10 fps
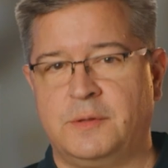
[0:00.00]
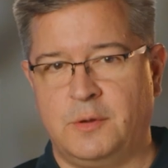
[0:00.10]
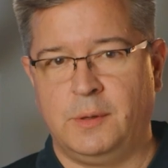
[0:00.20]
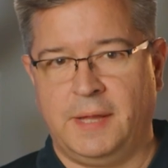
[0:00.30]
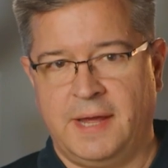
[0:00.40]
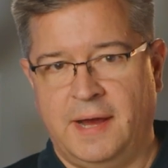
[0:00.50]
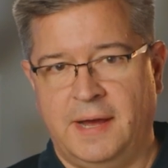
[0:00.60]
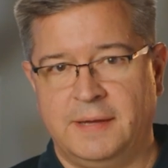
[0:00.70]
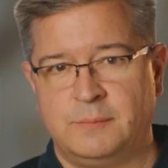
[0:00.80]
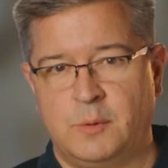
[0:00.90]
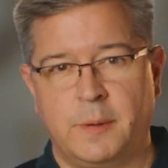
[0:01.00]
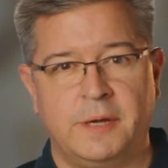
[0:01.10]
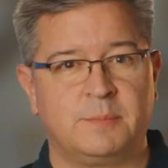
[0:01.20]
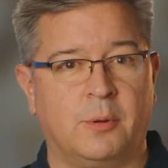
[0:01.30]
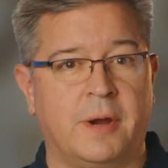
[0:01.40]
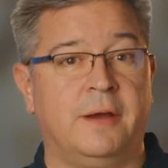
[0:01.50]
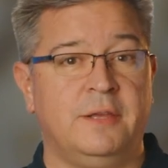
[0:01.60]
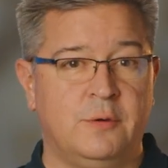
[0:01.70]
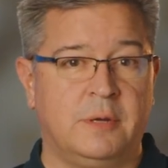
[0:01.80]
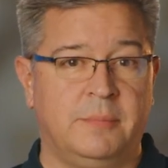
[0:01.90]
with Google A I, where we explore how
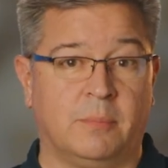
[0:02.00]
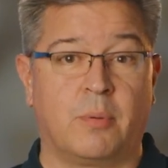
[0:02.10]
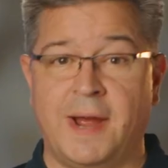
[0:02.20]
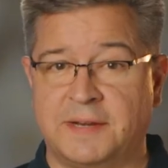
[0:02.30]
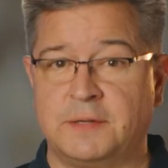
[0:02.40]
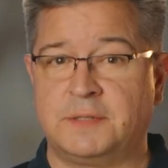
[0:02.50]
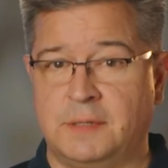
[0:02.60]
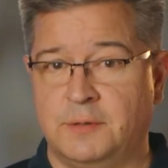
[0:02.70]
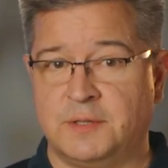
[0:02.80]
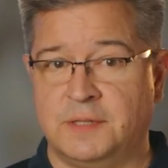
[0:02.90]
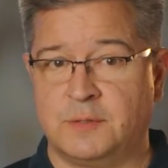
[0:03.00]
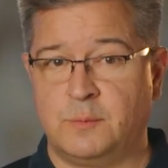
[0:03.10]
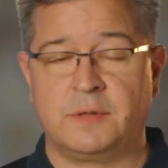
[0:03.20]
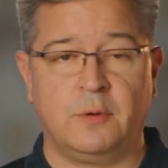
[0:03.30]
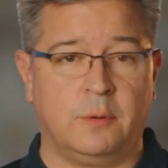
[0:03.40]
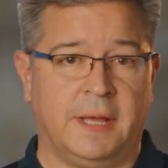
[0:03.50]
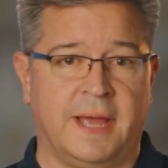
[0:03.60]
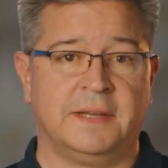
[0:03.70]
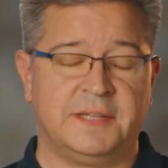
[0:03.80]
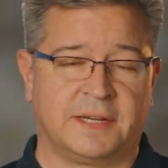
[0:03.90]
you can build practical solutions with Google A
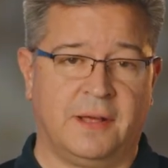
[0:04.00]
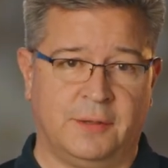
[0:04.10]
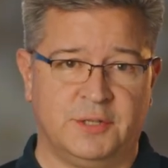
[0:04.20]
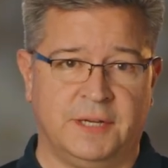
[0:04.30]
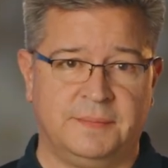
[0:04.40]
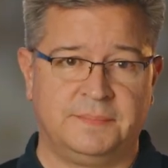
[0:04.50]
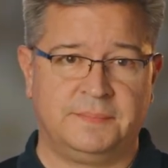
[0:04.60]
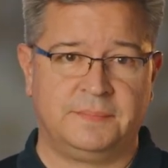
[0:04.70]
I technology.